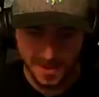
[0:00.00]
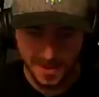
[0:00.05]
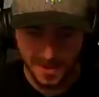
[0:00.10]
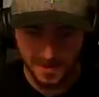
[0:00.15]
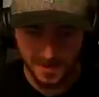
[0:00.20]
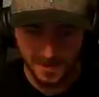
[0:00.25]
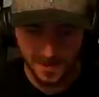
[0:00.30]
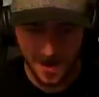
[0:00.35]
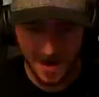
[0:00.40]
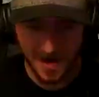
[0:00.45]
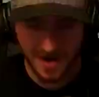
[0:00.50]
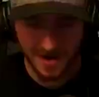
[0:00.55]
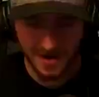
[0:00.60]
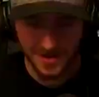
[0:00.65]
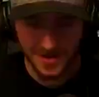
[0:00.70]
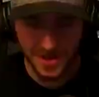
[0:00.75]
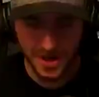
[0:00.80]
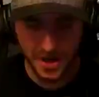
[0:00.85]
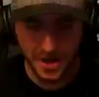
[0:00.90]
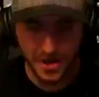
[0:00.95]
The final
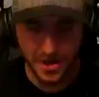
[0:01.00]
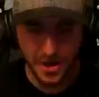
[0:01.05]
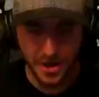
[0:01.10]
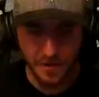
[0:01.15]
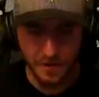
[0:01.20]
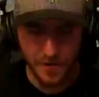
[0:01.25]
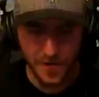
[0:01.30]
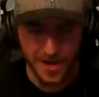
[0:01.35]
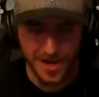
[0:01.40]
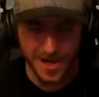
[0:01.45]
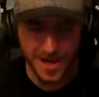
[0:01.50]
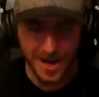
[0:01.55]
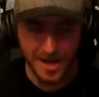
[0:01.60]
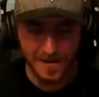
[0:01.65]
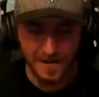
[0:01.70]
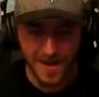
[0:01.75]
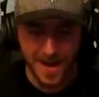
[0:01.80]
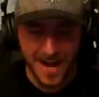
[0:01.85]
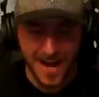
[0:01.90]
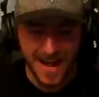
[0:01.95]
turn. Don't fuck it up,
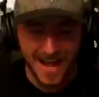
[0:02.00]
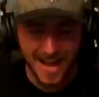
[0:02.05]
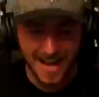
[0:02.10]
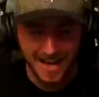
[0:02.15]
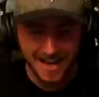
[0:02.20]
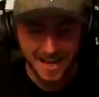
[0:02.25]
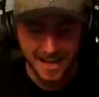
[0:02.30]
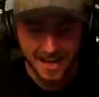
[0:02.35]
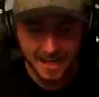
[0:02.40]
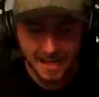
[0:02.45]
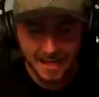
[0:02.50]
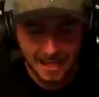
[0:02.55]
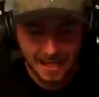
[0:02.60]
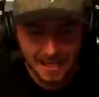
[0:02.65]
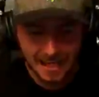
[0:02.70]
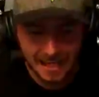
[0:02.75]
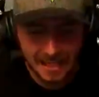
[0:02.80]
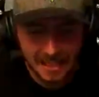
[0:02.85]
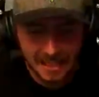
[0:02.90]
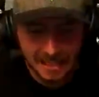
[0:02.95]

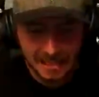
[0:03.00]
Fatty.